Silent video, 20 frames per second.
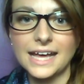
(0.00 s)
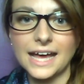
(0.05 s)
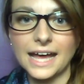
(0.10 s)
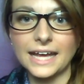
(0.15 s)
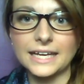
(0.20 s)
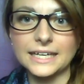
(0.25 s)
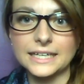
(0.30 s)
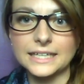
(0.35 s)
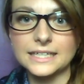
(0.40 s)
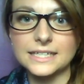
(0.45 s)

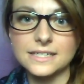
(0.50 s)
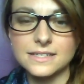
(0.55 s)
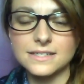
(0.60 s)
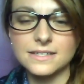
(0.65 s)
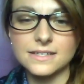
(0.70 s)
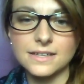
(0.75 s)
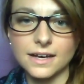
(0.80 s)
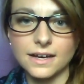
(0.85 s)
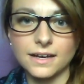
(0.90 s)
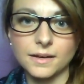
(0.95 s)
and
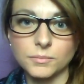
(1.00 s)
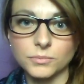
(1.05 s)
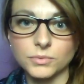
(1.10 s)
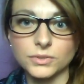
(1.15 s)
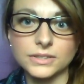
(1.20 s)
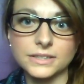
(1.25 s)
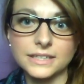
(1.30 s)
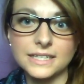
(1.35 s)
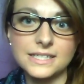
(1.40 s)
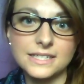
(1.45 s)

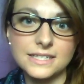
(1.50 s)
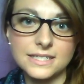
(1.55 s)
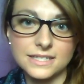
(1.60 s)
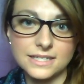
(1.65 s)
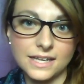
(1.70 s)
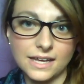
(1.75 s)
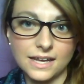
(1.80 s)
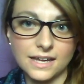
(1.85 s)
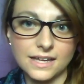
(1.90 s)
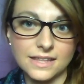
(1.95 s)

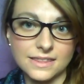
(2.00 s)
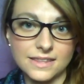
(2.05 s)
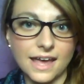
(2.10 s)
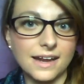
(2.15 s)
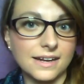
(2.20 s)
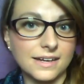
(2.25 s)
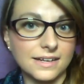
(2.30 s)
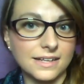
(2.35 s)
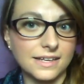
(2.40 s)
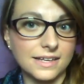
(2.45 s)
releasing
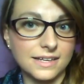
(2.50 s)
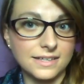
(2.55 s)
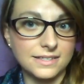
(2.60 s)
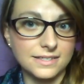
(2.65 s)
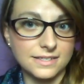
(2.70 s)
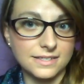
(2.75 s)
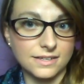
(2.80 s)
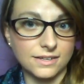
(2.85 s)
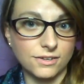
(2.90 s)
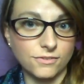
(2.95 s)
that
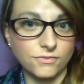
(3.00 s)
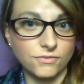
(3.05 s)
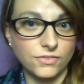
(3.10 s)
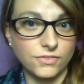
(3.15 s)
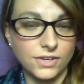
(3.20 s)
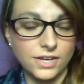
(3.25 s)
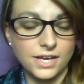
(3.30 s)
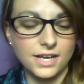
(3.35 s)
adhesive